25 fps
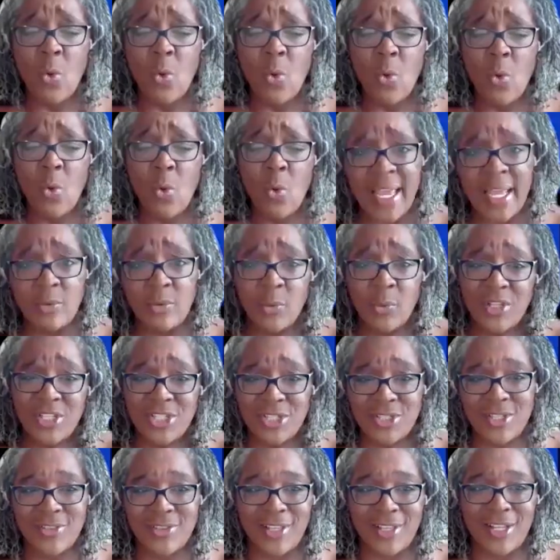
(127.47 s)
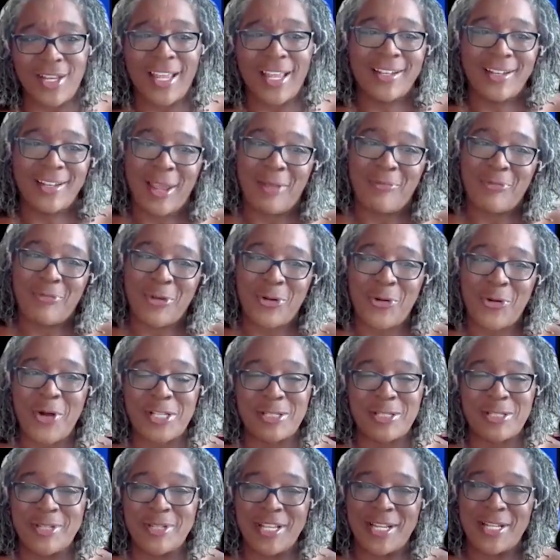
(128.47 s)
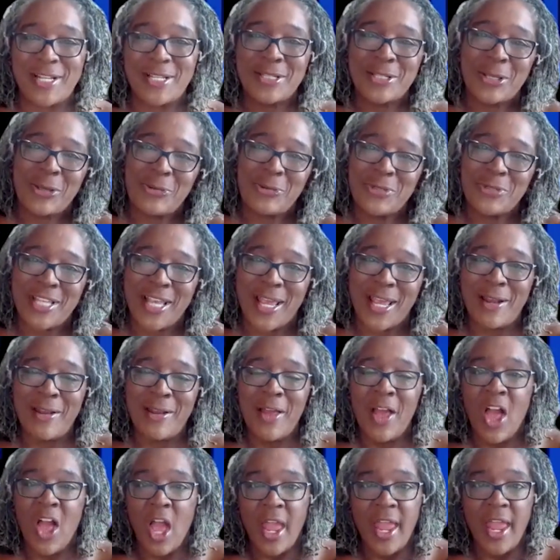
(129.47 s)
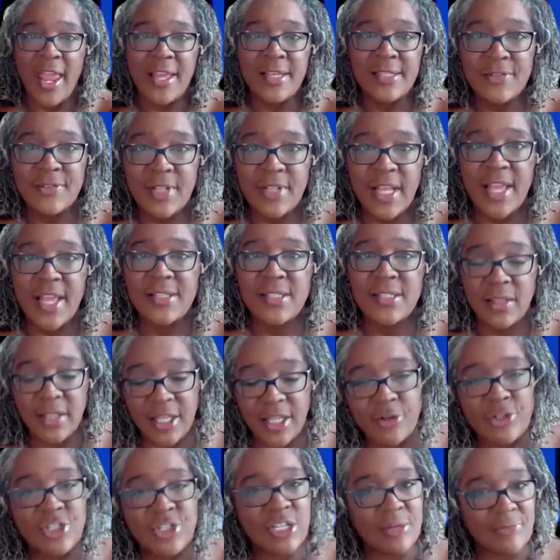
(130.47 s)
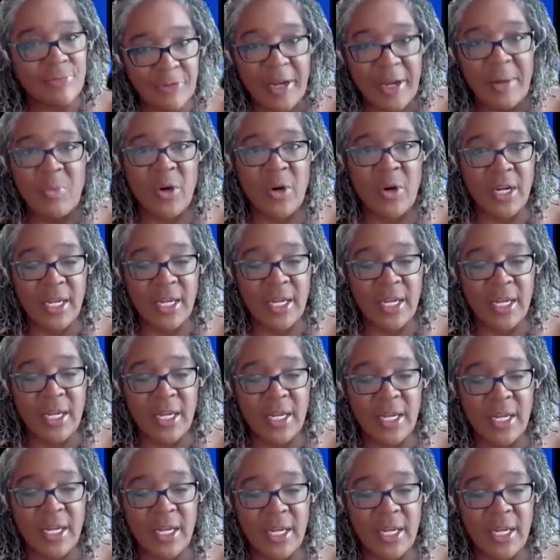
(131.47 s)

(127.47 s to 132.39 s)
Quantum 10, which the nickname for Quantum 10 is Q10, is a leadership framework.